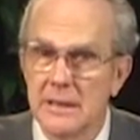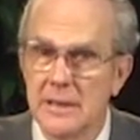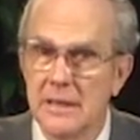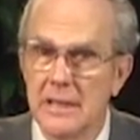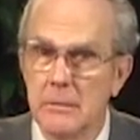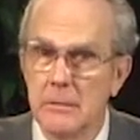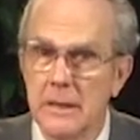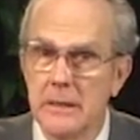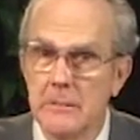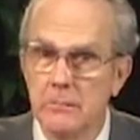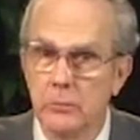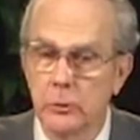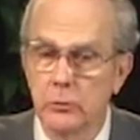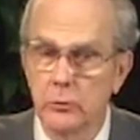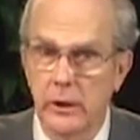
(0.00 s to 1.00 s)
demon
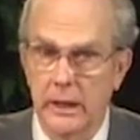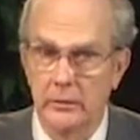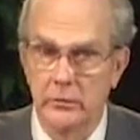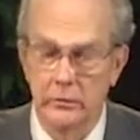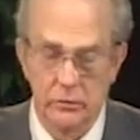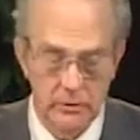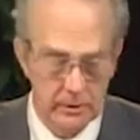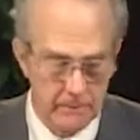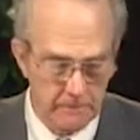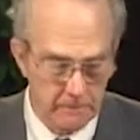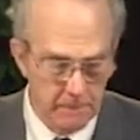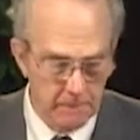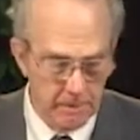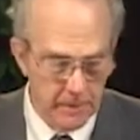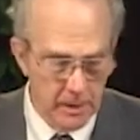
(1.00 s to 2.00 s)
possessed,
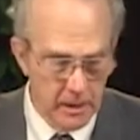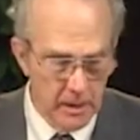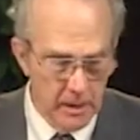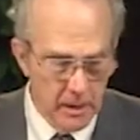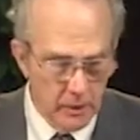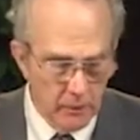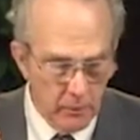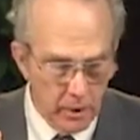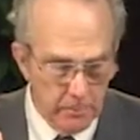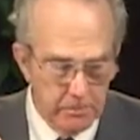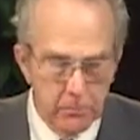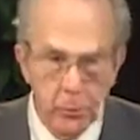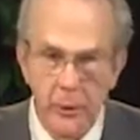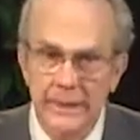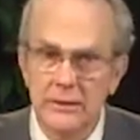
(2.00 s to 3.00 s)
the
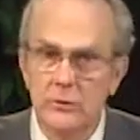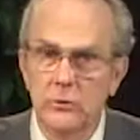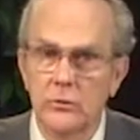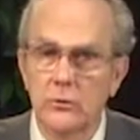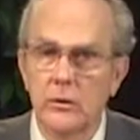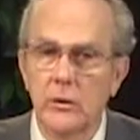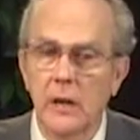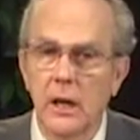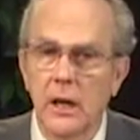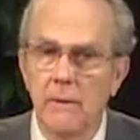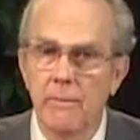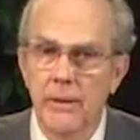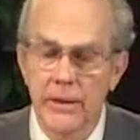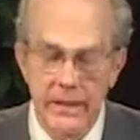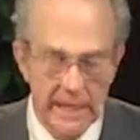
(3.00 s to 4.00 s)
prince
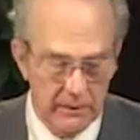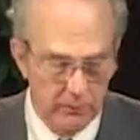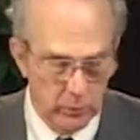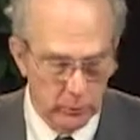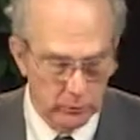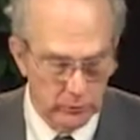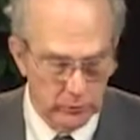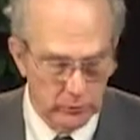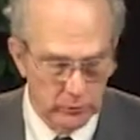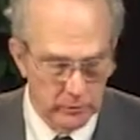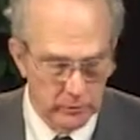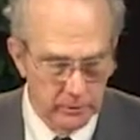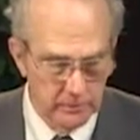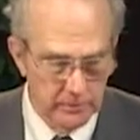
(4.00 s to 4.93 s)
of the devils,